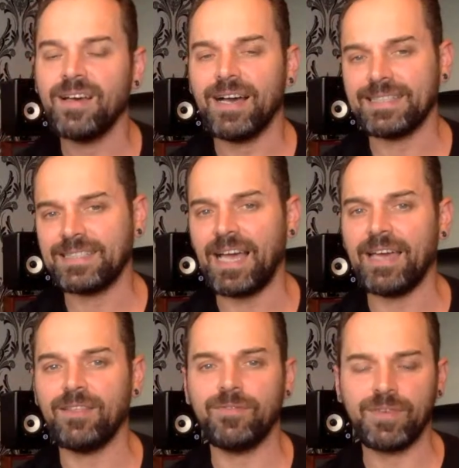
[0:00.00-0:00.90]

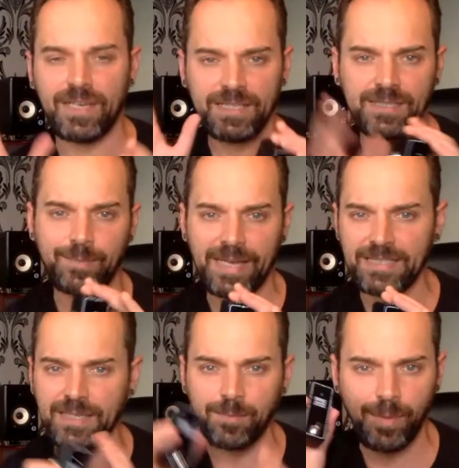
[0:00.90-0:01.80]
aside of its
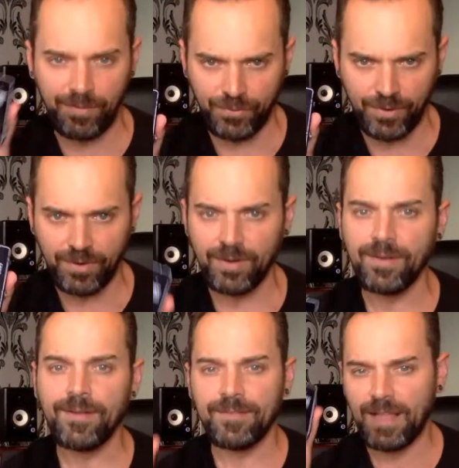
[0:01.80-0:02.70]
amazing
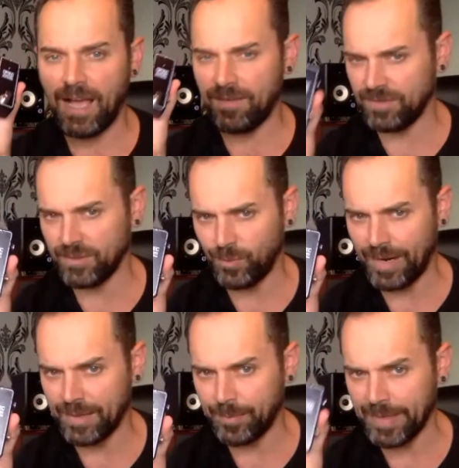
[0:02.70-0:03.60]
buffer and having the
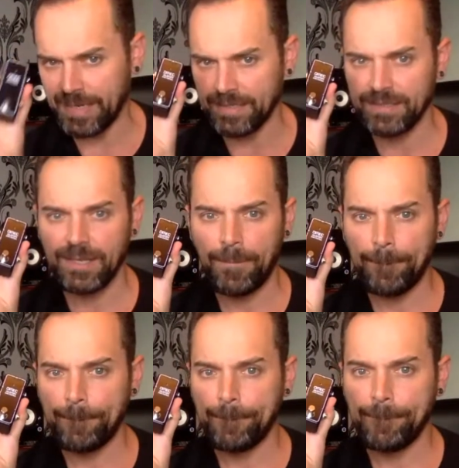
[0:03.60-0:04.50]
right impedance
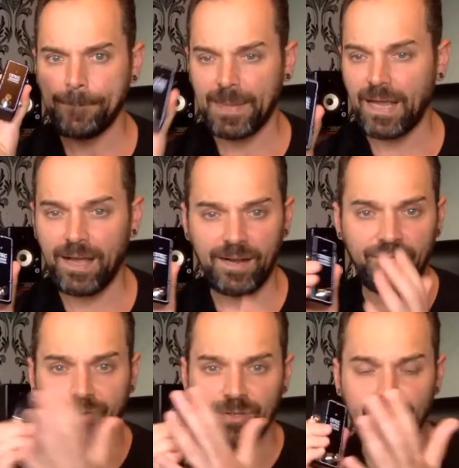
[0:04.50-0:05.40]
and a
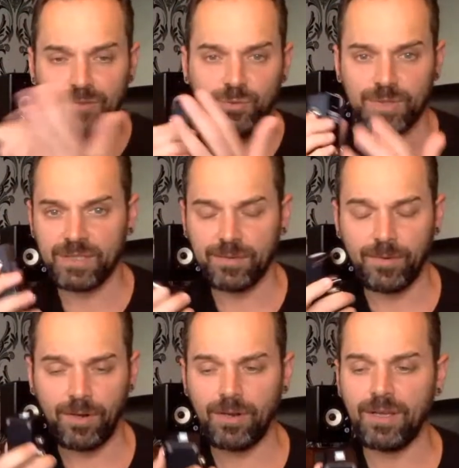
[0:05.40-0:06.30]
foot
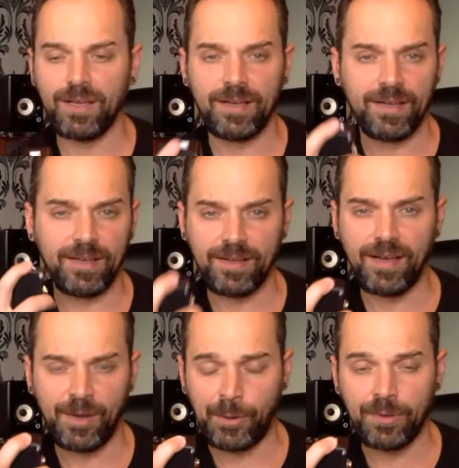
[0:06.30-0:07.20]
switchable
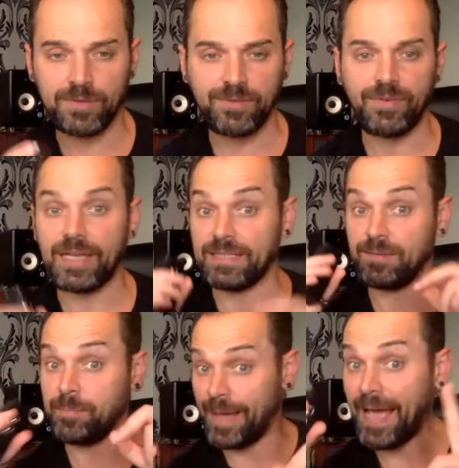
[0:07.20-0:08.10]
audio interface.
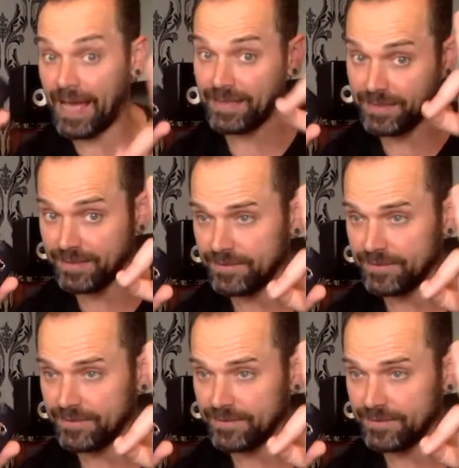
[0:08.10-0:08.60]
But